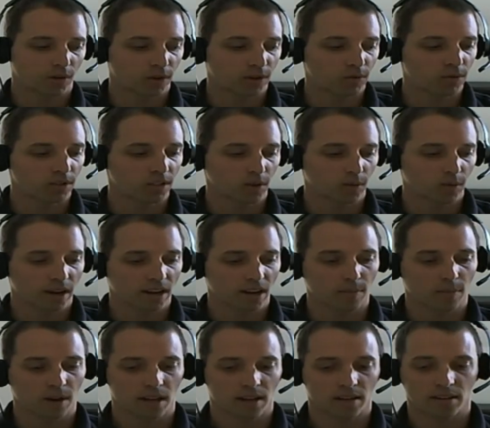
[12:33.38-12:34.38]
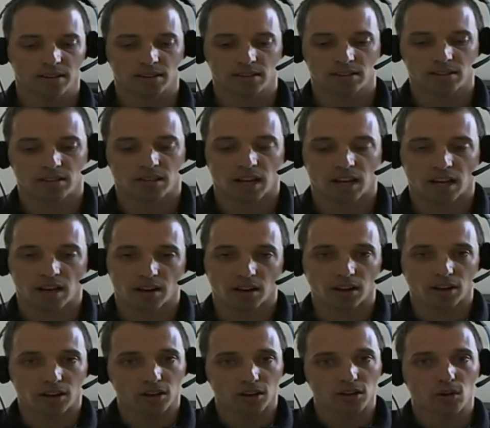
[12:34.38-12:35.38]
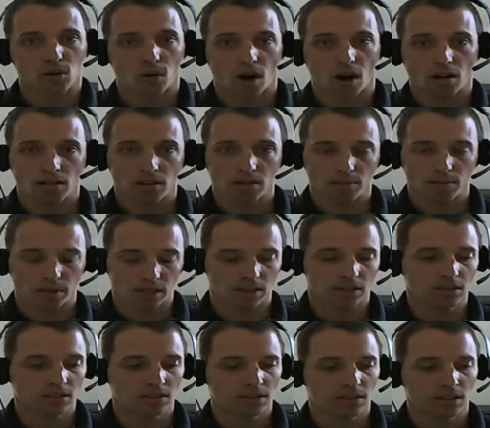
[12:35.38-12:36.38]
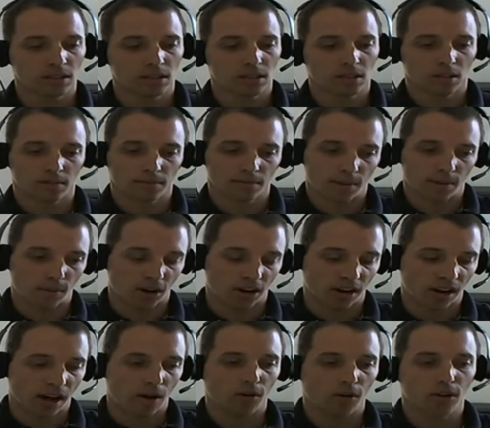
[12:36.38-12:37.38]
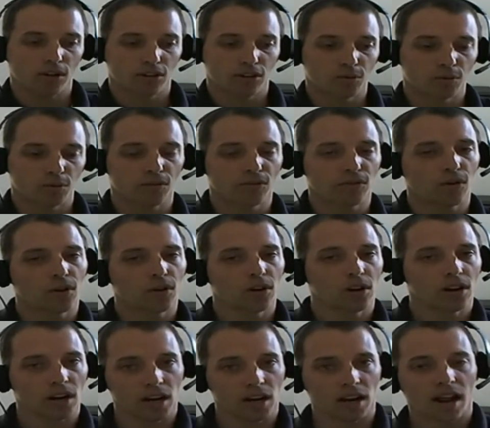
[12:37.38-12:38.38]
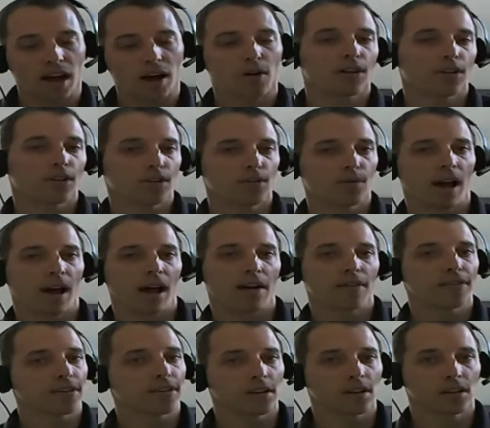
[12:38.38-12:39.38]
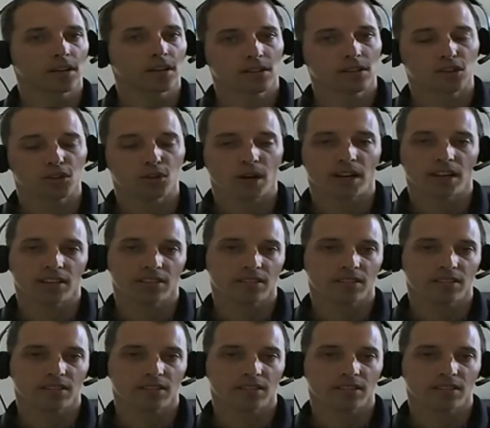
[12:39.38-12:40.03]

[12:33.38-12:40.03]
we really recommend is to get in a good quality meal about an hour or two before and an hour or two after your training